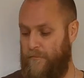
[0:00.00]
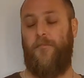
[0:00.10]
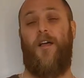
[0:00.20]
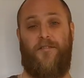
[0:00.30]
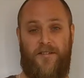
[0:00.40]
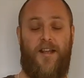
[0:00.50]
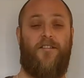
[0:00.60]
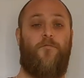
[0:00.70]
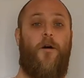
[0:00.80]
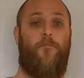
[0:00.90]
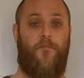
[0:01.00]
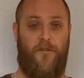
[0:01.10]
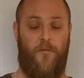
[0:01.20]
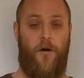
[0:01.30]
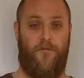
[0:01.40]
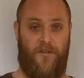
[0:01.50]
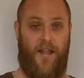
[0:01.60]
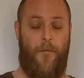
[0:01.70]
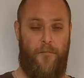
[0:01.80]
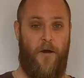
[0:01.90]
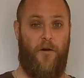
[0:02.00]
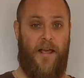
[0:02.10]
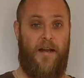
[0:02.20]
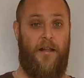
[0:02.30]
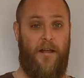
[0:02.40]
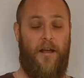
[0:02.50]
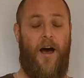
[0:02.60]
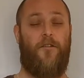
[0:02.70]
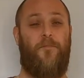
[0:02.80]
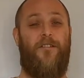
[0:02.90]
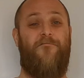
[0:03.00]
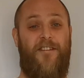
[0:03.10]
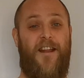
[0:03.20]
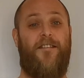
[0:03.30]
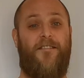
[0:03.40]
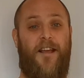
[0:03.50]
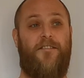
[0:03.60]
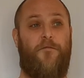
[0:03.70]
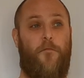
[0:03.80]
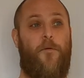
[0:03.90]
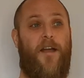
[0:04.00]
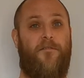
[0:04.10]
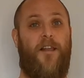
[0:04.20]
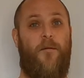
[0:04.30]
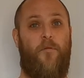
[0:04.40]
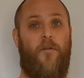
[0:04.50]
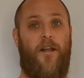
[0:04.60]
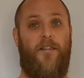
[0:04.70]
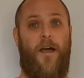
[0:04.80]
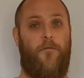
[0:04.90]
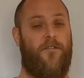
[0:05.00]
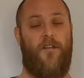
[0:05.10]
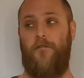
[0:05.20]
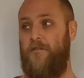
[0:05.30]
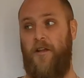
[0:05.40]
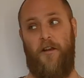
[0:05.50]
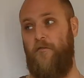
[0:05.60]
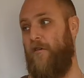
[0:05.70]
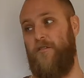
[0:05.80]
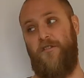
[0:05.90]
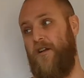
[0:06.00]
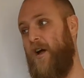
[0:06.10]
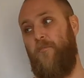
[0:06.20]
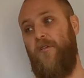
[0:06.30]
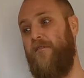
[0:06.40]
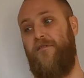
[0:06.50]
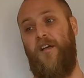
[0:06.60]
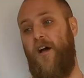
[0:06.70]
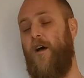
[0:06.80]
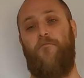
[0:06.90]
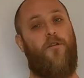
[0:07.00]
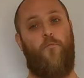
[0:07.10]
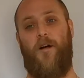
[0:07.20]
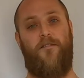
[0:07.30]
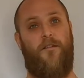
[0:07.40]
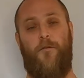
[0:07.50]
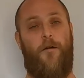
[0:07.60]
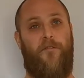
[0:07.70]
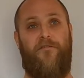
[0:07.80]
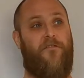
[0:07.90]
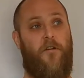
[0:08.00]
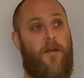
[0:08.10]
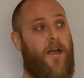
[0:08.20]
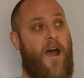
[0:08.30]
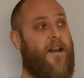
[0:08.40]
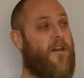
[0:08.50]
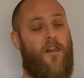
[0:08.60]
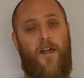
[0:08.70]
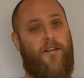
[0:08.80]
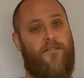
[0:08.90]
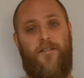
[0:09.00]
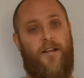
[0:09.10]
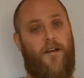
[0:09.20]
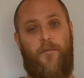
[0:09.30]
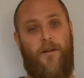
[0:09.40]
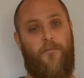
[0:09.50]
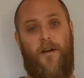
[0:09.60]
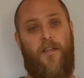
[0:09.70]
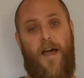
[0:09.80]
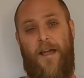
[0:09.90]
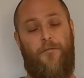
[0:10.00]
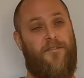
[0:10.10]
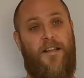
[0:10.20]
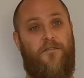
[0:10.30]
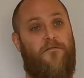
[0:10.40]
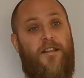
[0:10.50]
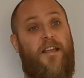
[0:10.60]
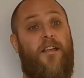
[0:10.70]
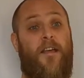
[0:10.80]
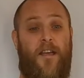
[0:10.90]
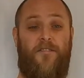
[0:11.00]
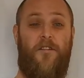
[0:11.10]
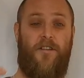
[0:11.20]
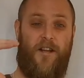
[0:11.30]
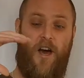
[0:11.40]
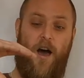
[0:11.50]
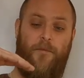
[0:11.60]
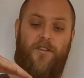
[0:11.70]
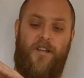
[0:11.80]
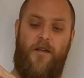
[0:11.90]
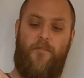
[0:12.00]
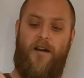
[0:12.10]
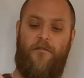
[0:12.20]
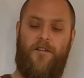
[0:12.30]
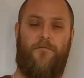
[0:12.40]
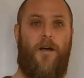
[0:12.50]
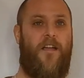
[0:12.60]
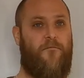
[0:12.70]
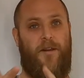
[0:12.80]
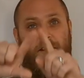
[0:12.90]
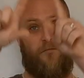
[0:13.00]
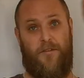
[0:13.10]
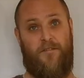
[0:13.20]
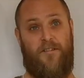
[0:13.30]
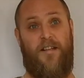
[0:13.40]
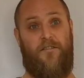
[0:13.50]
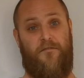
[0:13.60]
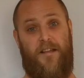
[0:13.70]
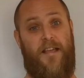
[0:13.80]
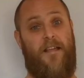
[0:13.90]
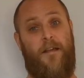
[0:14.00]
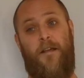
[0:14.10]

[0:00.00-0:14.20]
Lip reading: As I say, the swells kept building. I was being really selective with waves at that point. I was looking across at a couple of unridden ones that were coming through, and it looked like I could stand up in them like that. It was literally, it's usually an almond shaped barrel, this wave, but this was literally